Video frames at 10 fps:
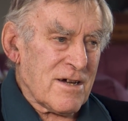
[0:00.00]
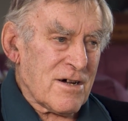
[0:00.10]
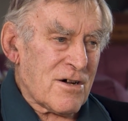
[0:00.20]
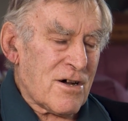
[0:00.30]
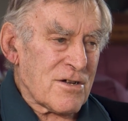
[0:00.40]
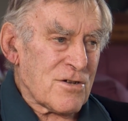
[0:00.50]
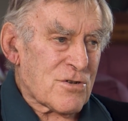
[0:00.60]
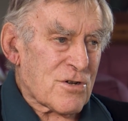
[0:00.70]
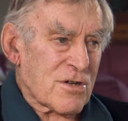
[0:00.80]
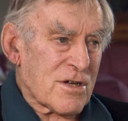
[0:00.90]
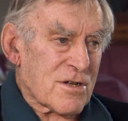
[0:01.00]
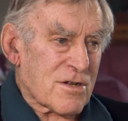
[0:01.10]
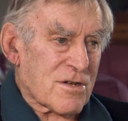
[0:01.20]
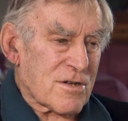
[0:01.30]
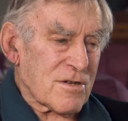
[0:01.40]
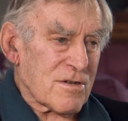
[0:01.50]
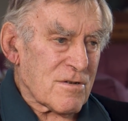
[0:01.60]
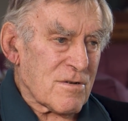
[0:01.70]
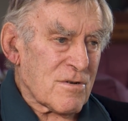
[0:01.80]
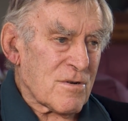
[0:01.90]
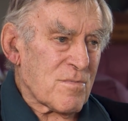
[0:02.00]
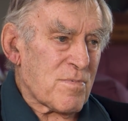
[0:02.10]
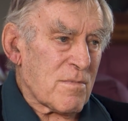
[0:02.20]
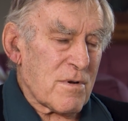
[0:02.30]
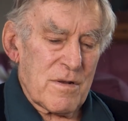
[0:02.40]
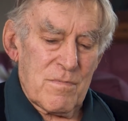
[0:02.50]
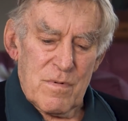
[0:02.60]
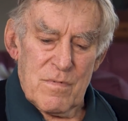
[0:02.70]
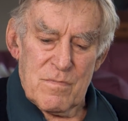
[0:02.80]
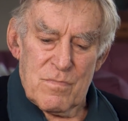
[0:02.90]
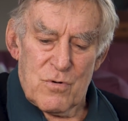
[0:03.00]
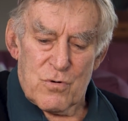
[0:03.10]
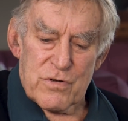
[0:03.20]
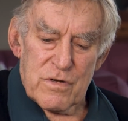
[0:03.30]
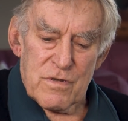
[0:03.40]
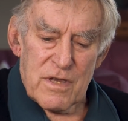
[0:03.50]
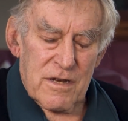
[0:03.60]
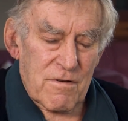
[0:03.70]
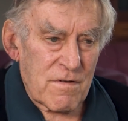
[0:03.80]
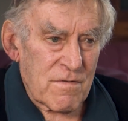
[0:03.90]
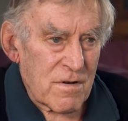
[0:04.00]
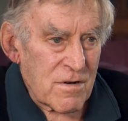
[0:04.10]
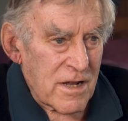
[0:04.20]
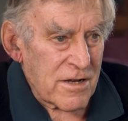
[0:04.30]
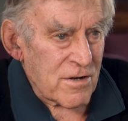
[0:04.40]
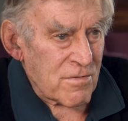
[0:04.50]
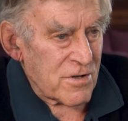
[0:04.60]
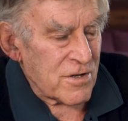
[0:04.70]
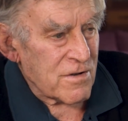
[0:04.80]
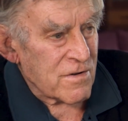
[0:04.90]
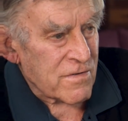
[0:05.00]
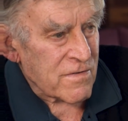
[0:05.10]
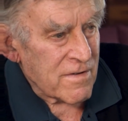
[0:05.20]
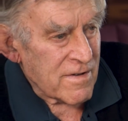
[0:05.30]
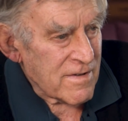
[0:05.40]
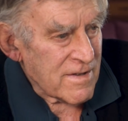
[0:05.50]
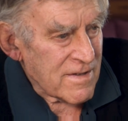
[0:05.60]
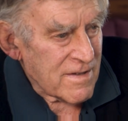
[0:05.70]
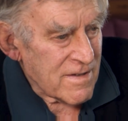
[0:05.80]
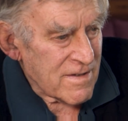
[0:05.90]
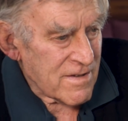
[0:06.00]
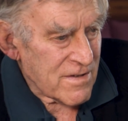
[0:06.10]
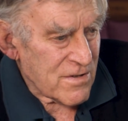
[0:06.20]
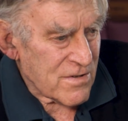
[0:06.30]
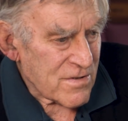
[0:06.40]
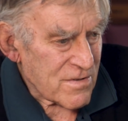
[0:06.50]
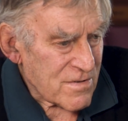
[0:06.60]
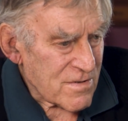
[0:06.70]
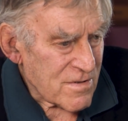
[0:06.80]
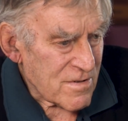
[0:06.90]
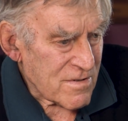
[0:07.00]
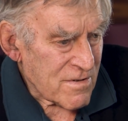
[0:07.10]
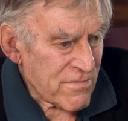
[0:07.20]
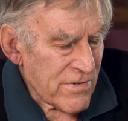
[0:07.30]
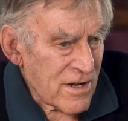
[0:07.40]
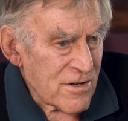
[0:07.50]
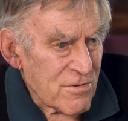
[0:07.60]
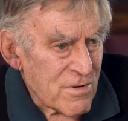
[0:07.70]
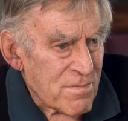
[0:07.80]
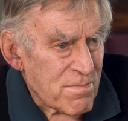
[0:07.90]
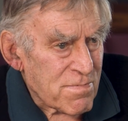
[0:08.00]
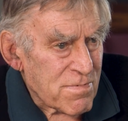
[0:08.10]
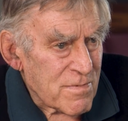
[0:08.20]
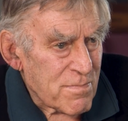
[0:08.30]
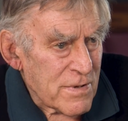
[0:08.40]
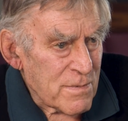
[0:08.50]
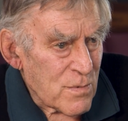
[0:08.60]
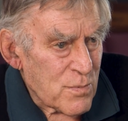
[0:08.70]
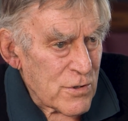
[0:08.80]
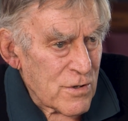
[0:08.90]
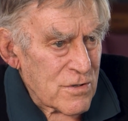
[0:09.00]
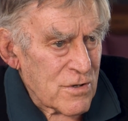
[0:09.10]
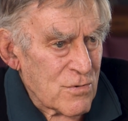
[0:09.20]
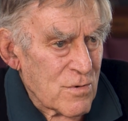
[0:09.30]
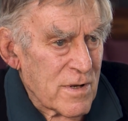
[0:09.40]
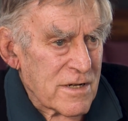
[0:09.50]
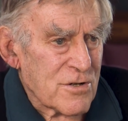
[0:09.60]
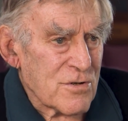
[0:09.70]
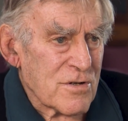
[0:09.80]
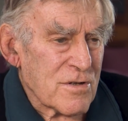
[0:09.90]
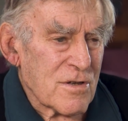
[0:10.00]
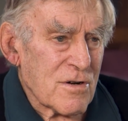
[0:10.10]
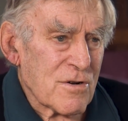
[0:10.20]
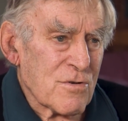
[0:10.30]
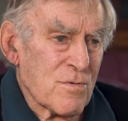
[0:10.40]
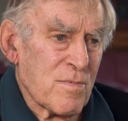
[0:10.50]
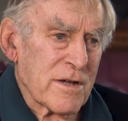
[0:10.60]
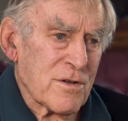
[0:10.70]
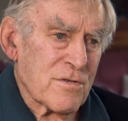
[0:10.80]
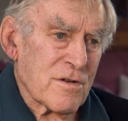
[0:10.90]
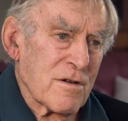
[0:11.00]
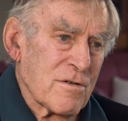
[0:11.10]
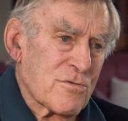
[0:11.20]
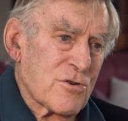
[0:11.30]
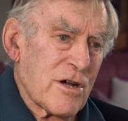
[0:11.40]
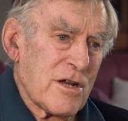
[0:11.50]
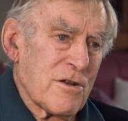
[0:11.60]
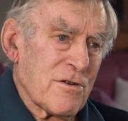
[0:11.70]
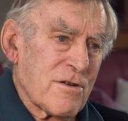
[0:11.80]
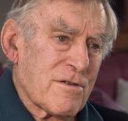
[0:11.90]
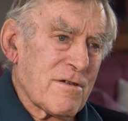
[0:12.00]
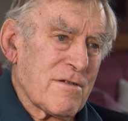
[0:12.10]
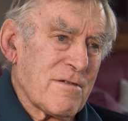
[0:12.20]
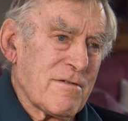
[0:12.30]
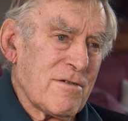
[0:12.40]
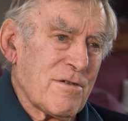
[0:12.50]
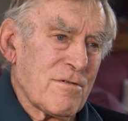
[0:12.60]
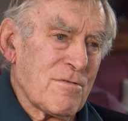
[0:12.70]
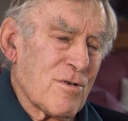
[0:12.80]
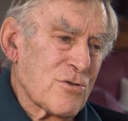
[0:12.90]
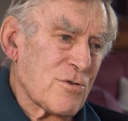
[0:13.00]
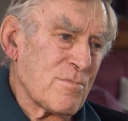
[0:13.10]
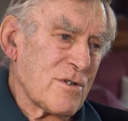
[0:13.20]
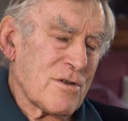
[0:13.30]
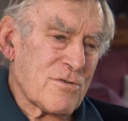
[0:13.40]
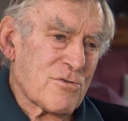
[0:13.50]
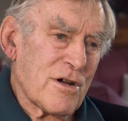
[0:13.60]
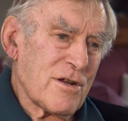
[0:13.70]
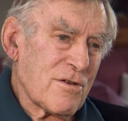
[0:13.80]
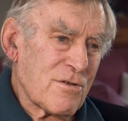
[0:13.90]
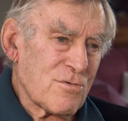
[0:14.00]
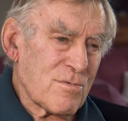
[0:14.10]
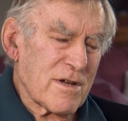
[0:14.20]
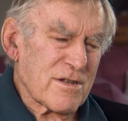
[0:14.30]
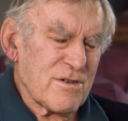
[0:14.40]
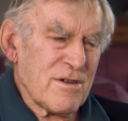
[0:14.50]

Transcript: I used to get, or probably more that in later years, the value it people put on the All Black jerseys. The odd All Black used to go and train in it, you know, wash them and train in an All Black.